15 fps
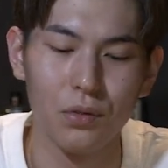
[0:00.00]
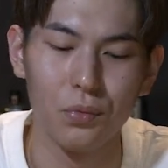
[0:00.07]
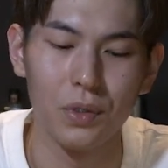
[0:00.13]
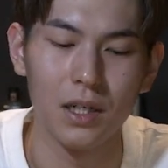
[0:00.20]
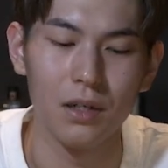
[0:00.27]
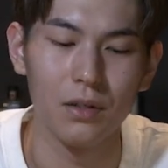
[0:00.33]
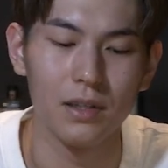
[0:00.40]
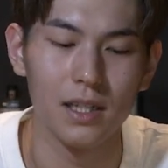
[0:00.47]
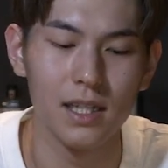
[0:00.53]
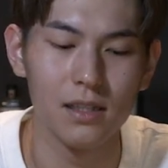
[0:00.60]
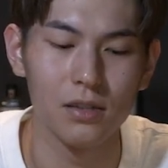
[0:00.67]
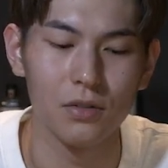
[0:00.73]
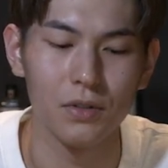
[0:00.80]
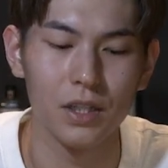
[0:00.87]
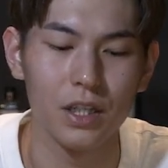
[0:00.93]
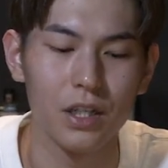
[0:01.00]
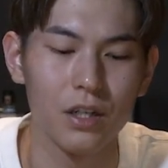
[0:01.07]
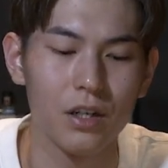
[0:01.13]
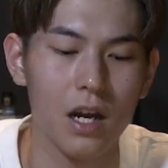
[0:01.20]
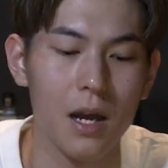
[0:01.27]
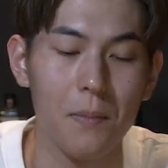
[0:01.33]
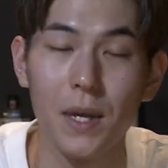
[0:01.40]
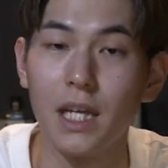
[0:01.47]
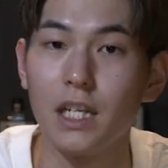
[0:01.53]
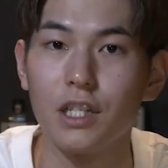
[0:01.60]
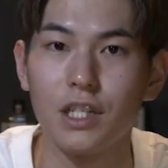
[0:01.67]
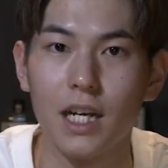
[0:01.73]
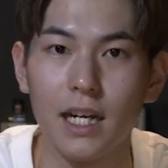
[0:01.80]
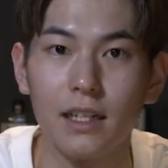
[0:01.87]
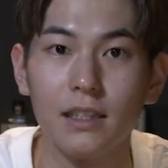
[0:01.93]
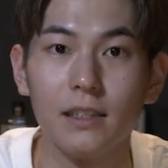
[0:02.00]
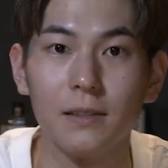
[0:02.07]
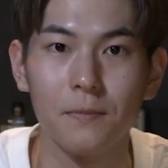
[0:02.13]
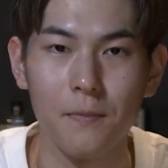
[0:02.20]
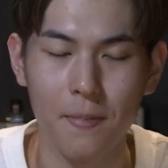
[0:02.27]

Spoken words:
while these over here are made in China.